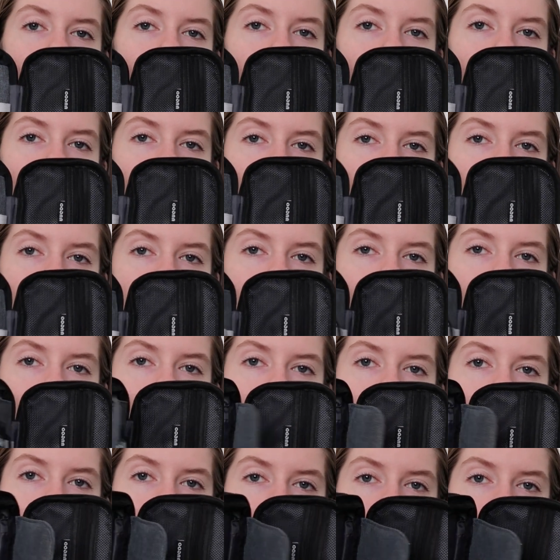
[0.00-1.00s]
Before
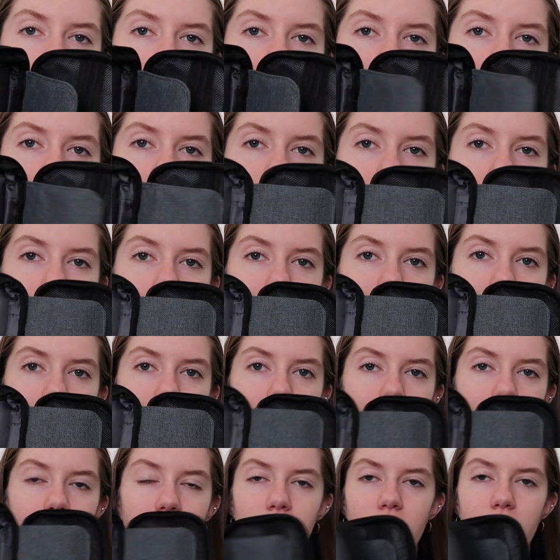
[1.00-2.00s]
this, I was just
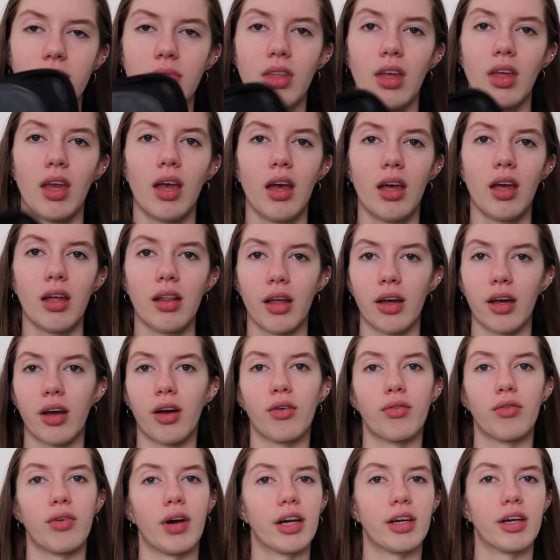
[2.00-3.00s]
using like
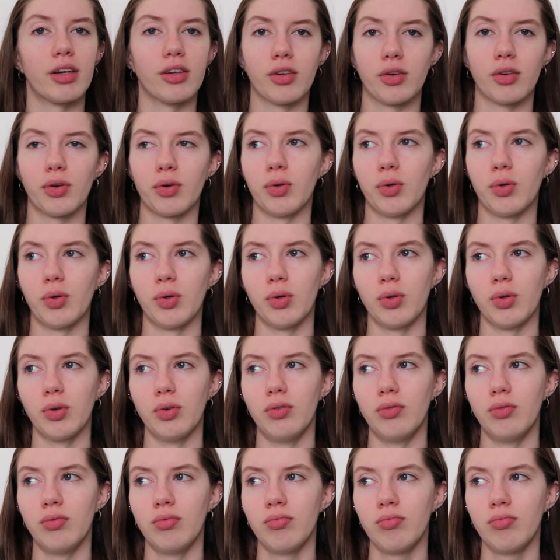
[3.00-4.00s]
a regular old
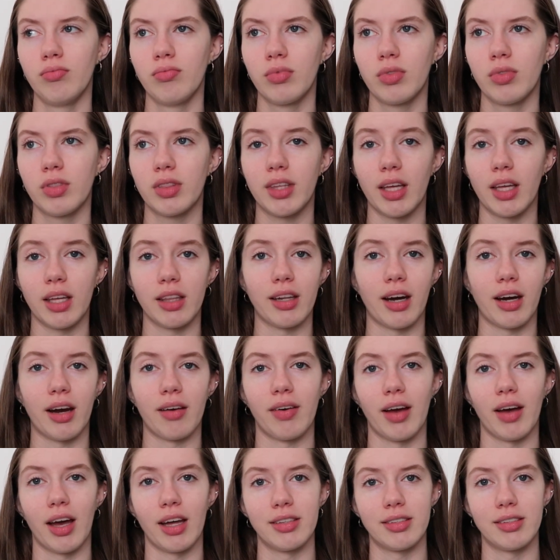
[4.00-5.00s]
thing that I've
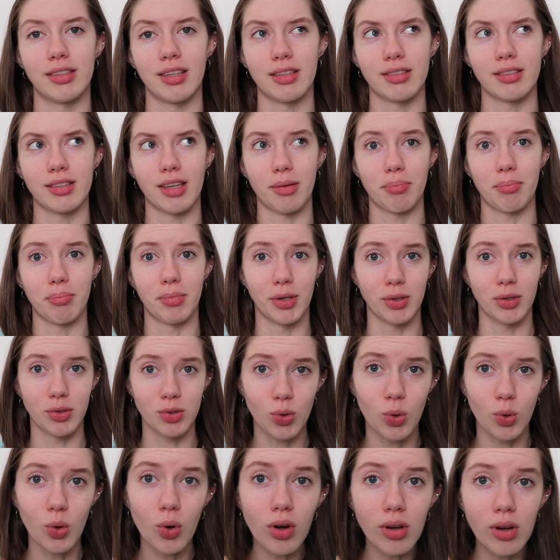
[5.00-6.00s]
had since like middle
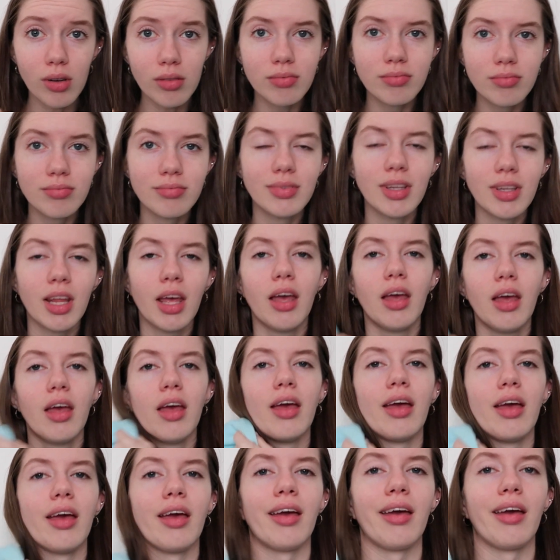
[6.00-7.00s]
school.
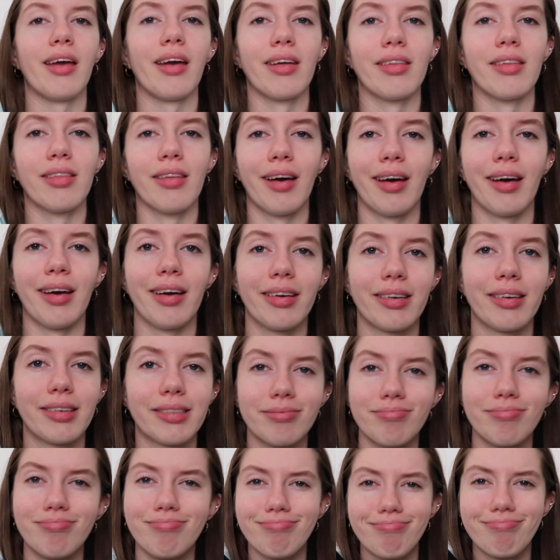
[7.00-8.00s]
And like,
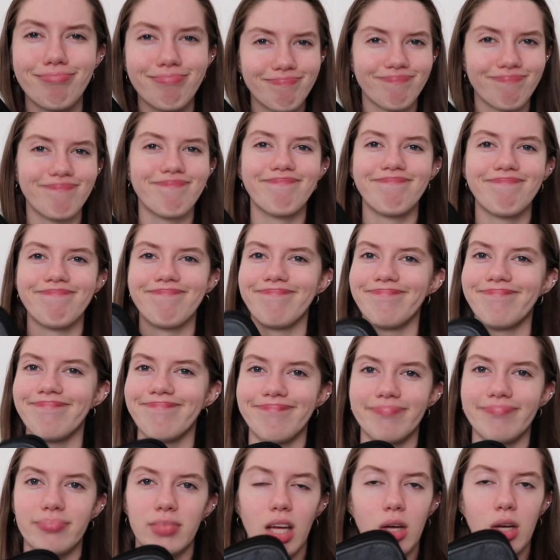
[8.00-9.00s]

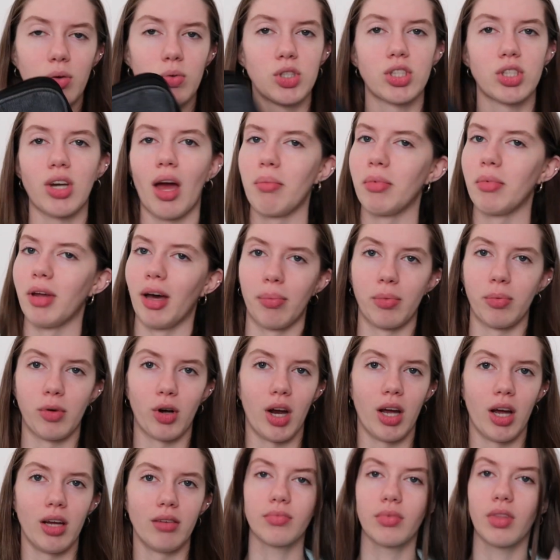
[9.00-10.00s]
it was time to
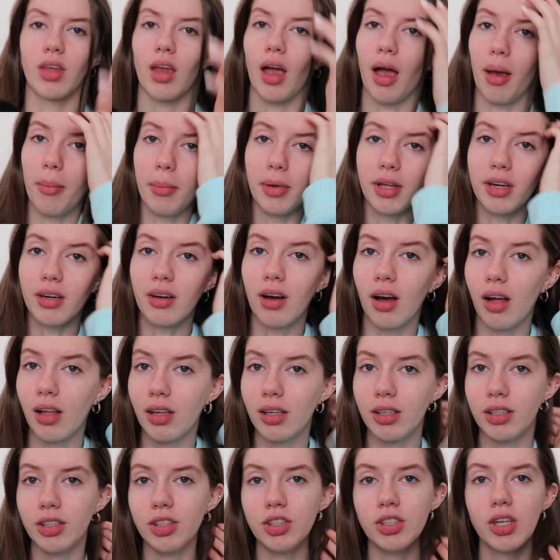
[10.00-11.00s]
upgrade. I'm in
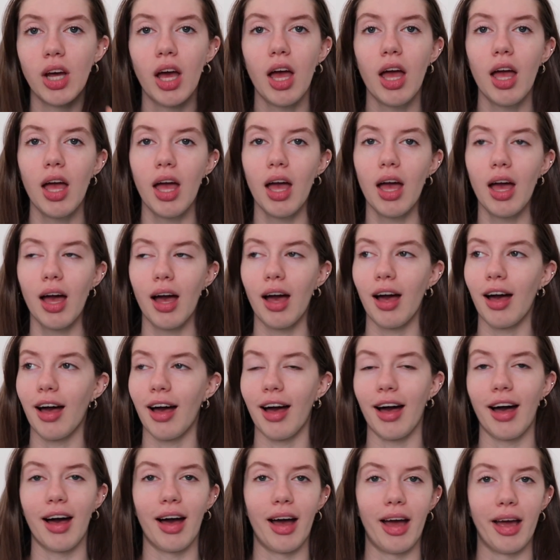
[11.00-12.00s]
college.
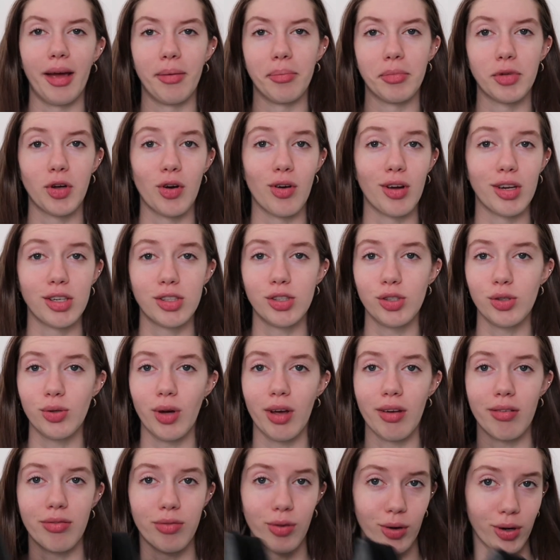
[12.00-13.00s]
I'm going to
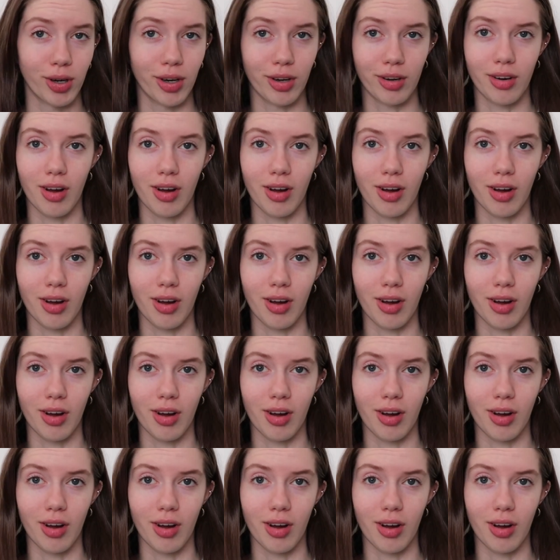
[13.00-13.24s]
a four-year